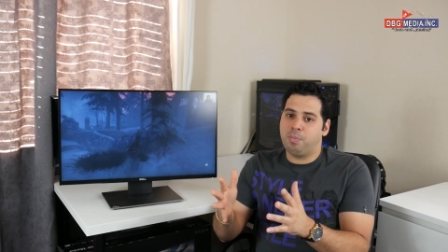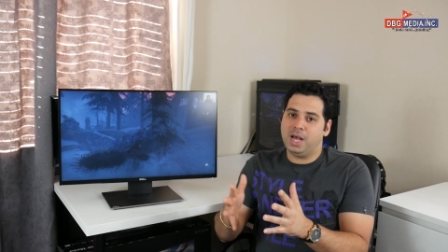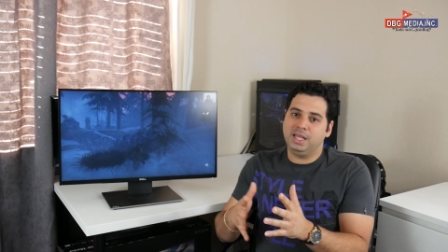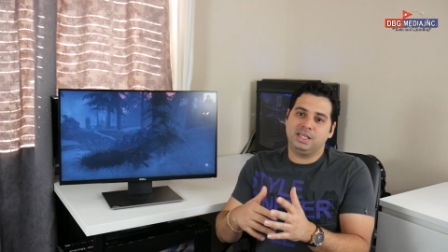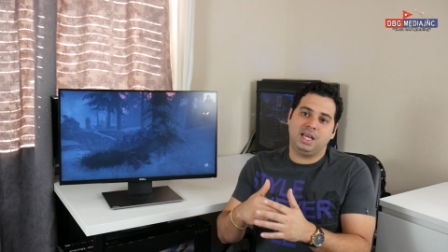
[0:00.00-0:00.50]

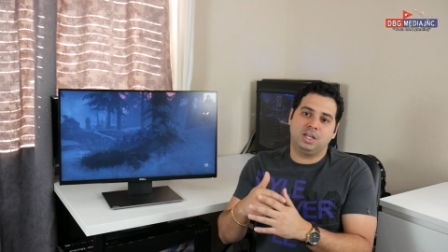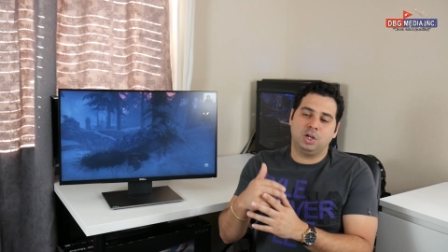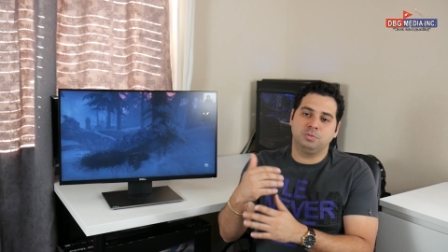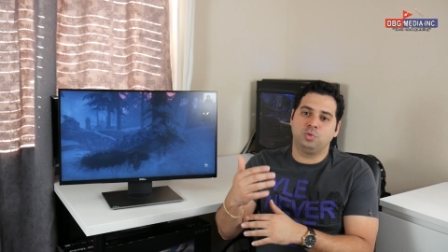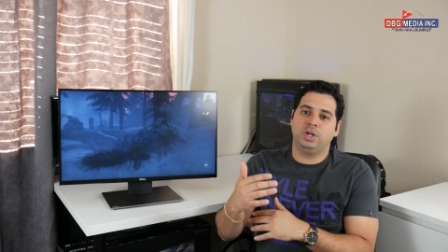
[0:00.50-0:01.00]
But that
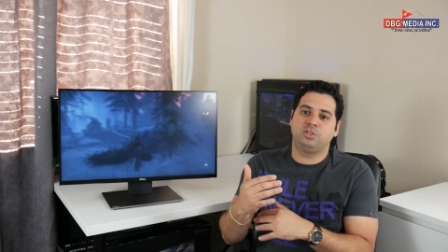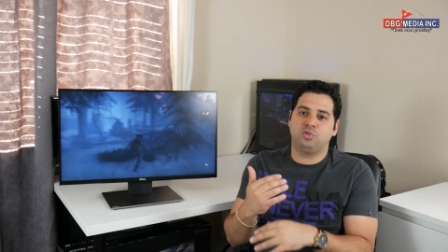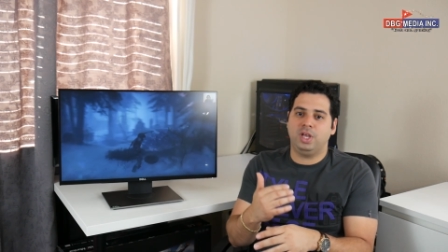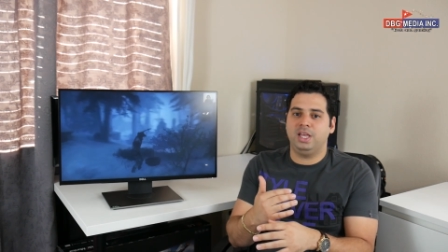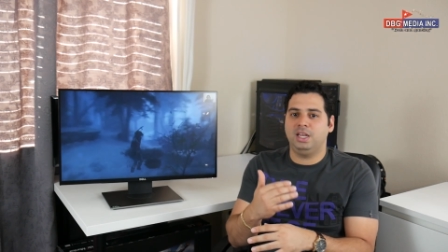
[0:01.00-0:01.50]
comes with the
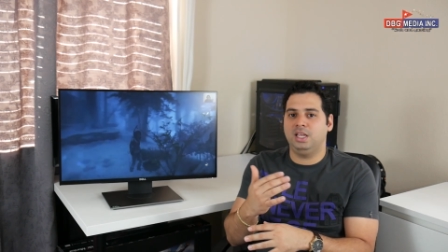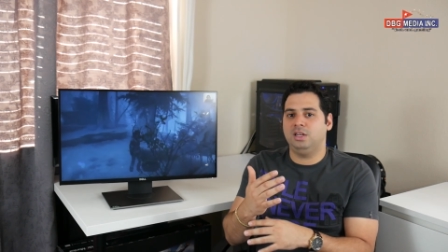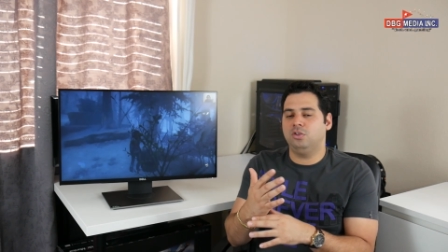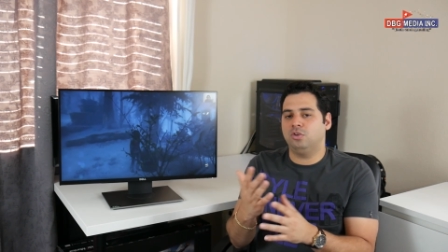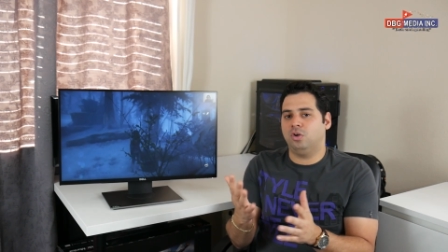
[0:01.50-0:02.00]

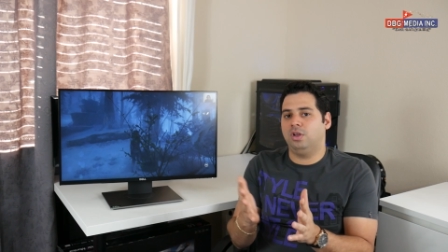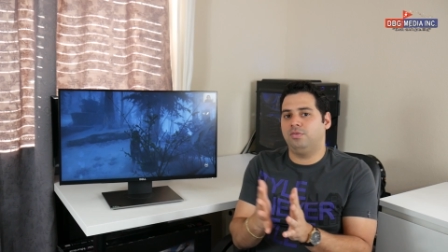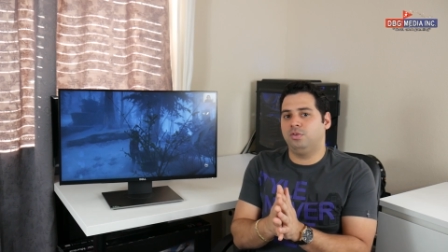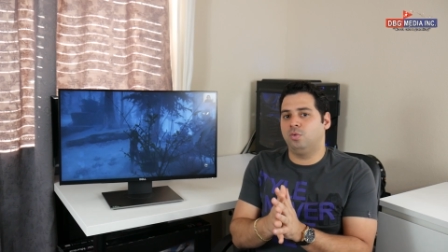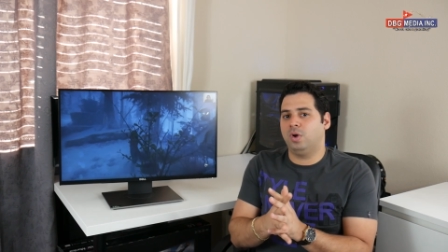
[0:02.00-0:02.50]
trade-in. You know,
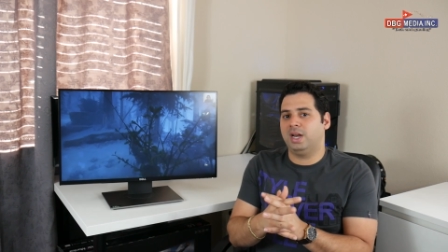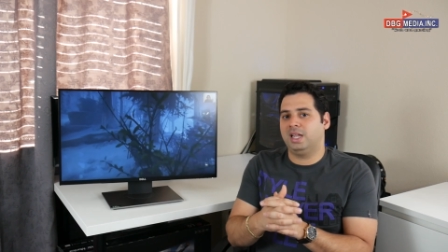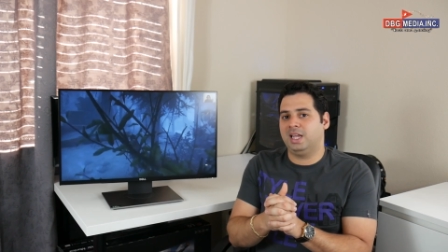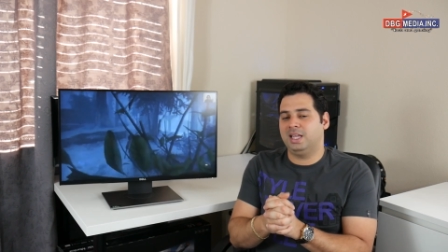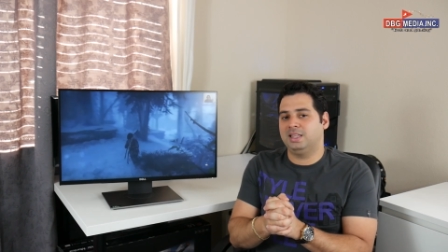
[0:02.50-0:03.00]
if you want
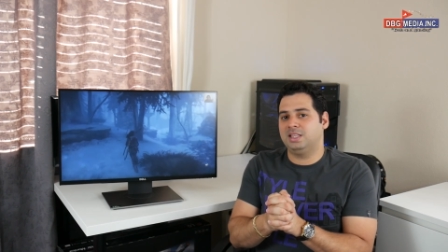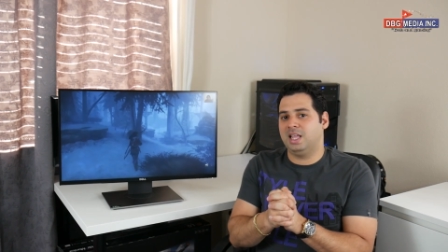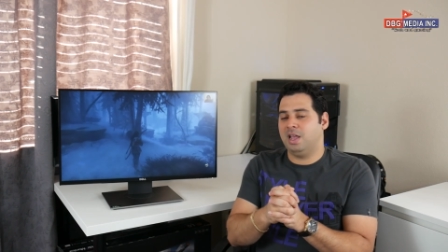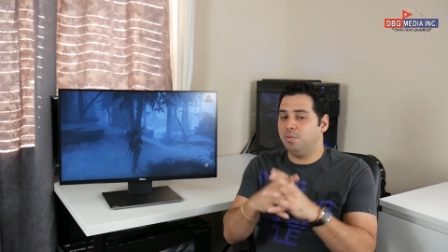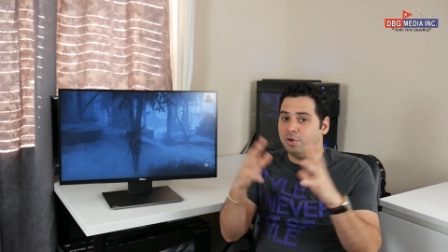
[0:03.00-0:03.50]
to get
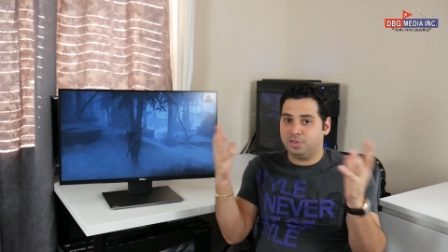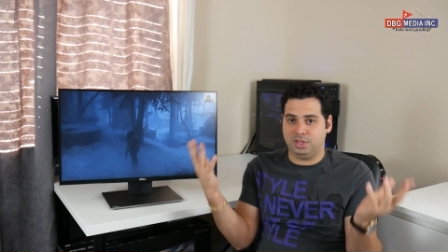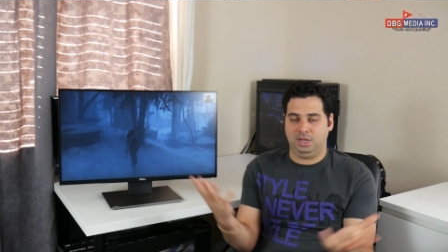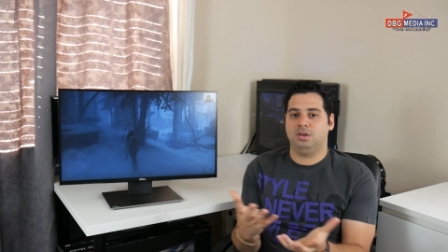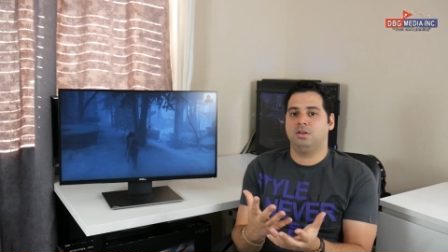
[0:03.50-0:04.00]

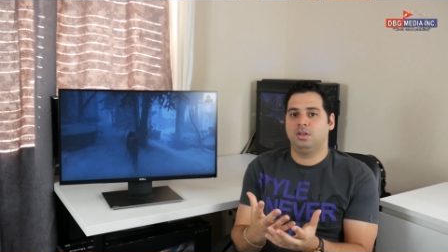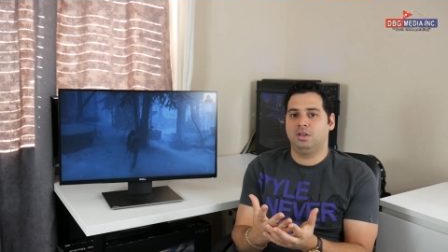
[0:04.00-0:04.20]
everything